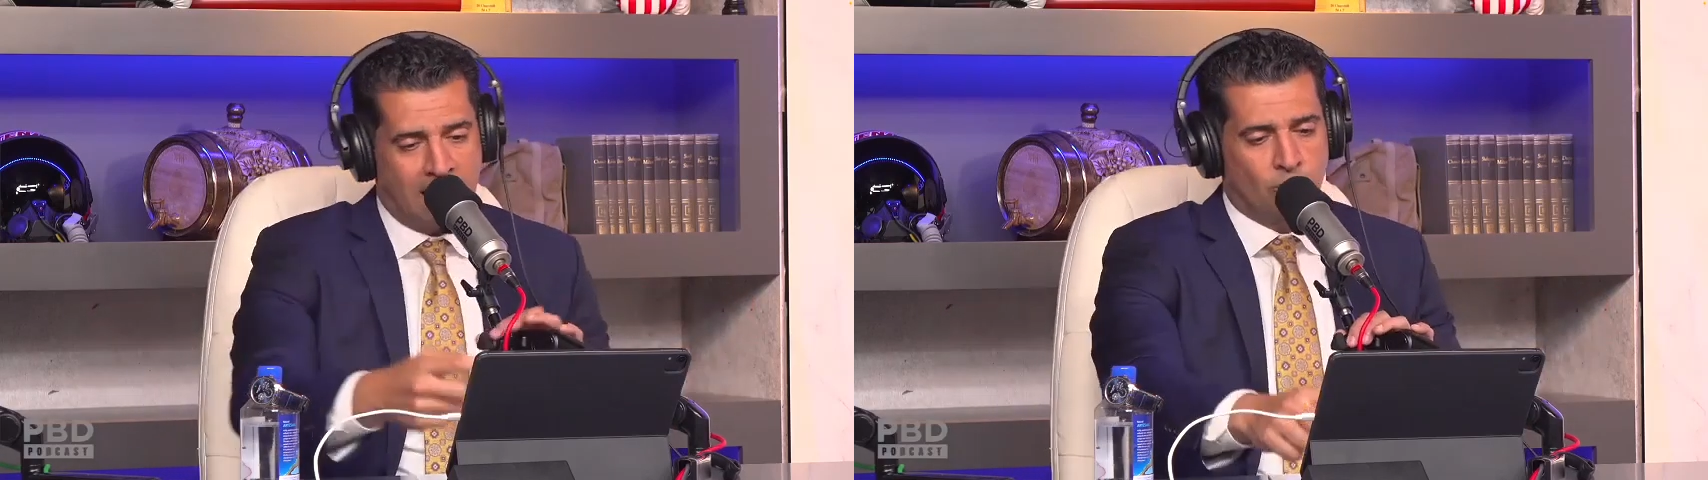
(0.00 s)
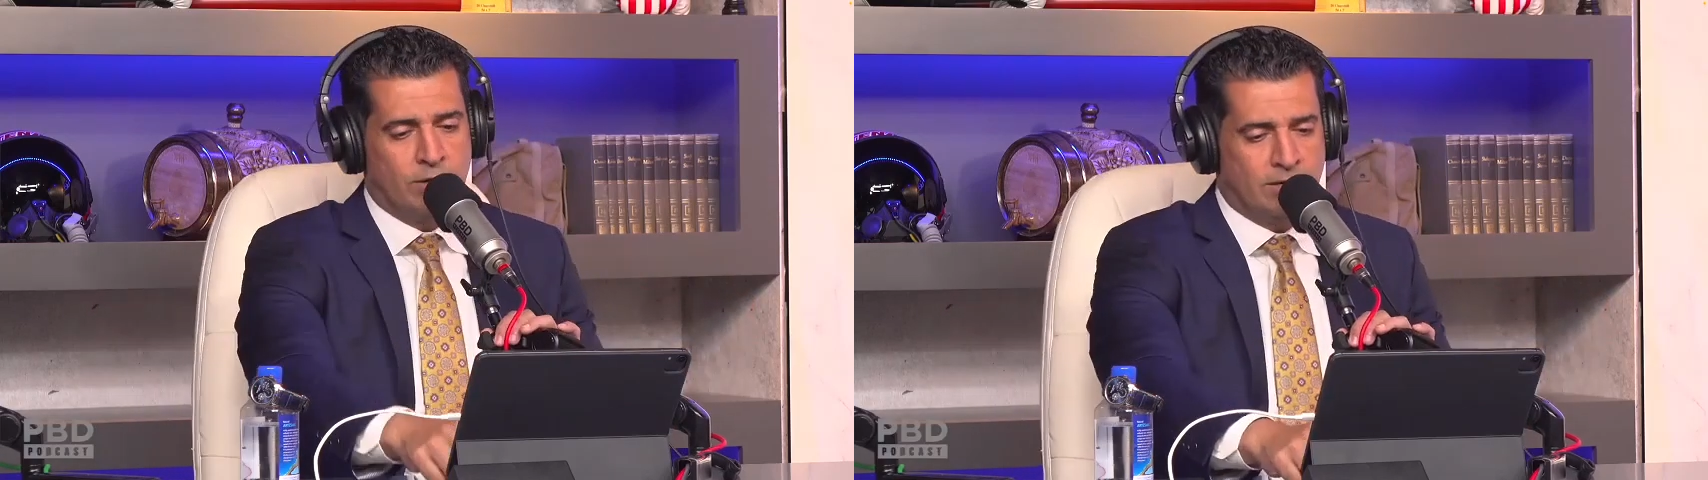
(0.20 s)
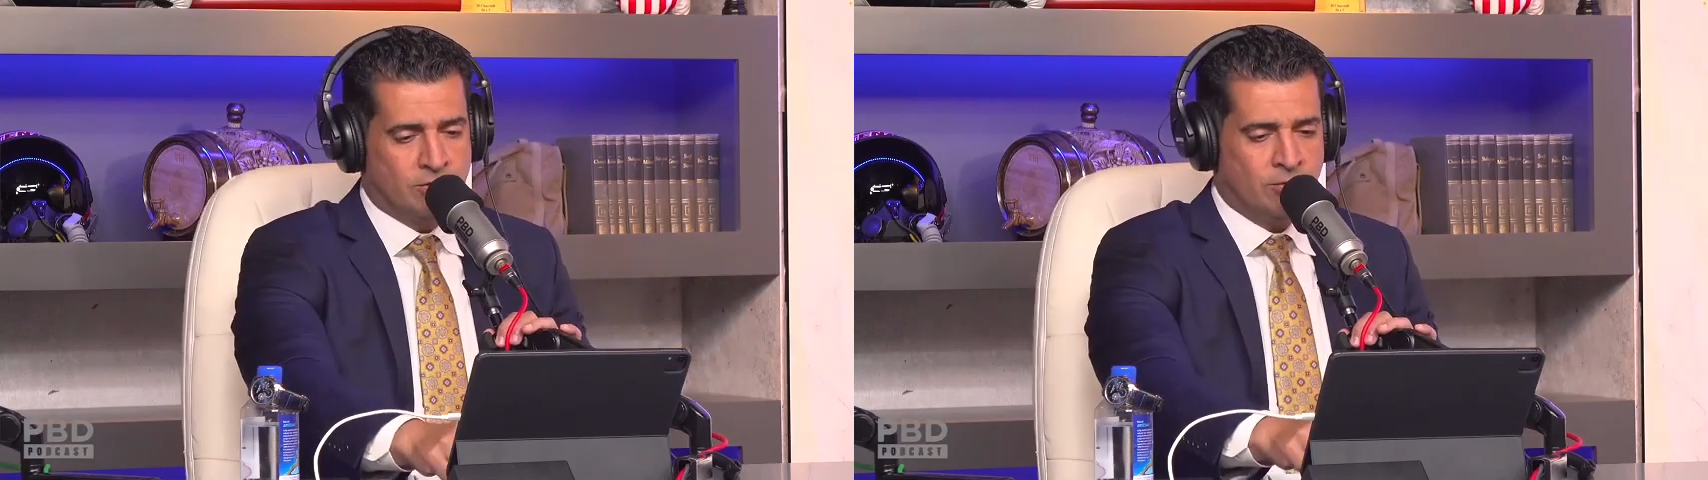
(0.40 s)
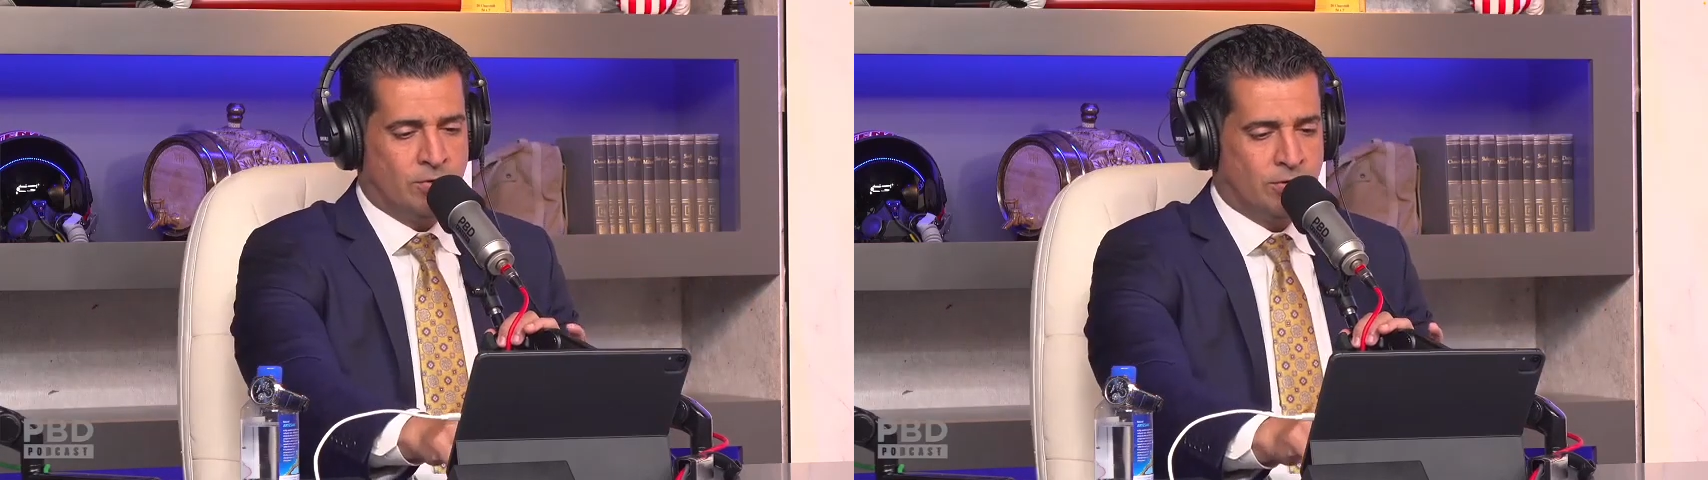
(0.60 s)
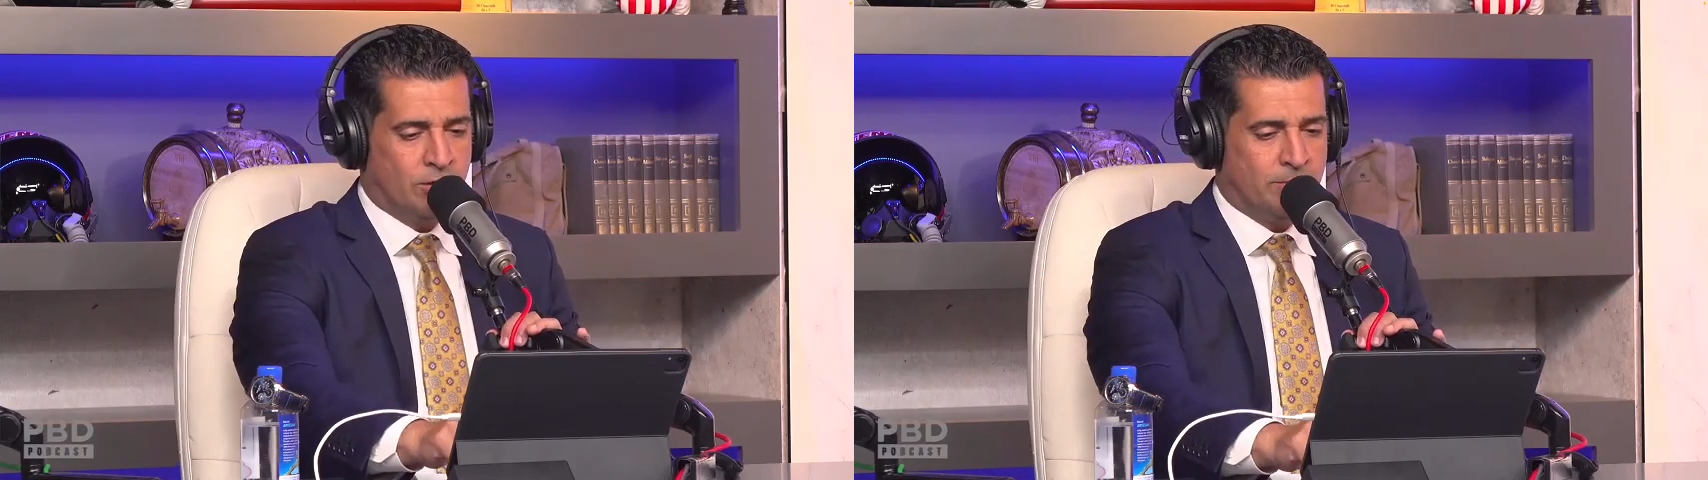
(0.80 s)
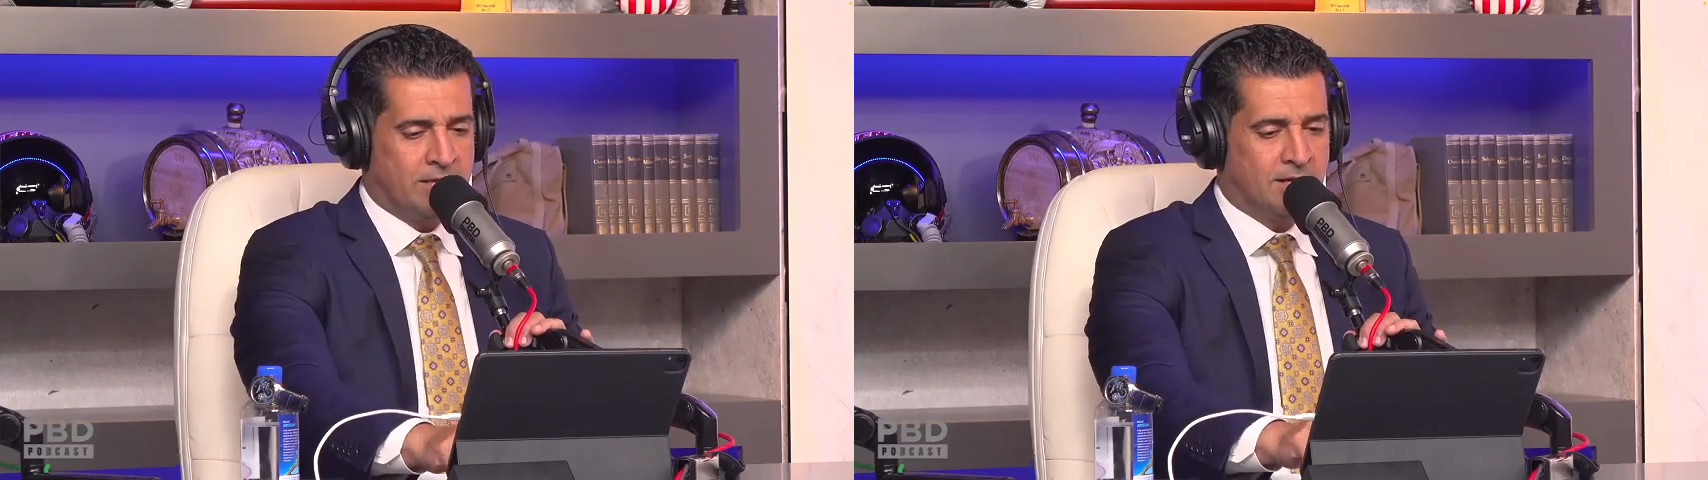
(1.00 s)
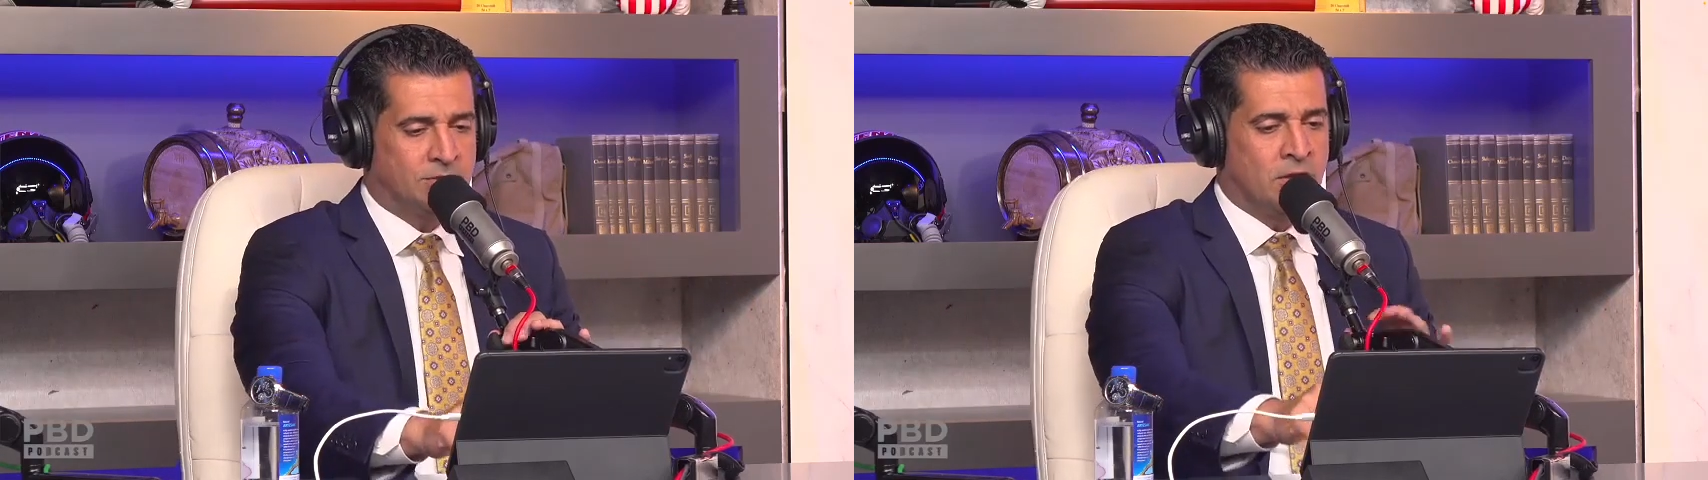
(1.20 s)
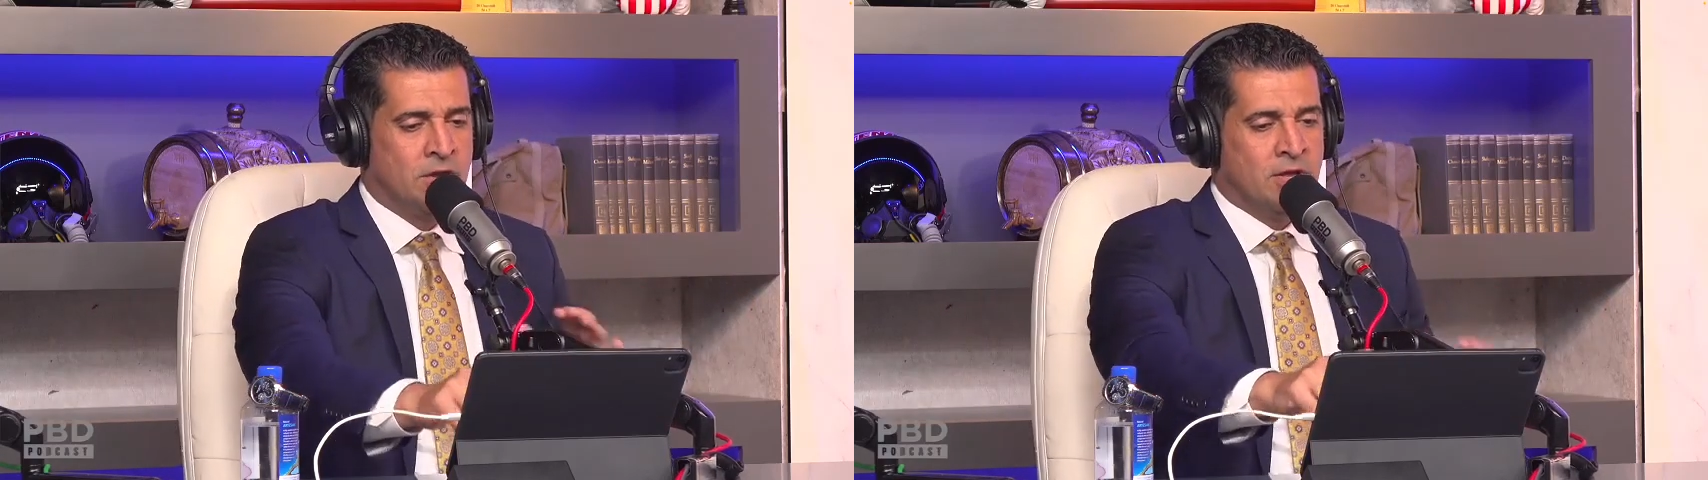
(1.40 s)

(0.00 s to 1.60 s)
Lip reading: I'll read it to you here because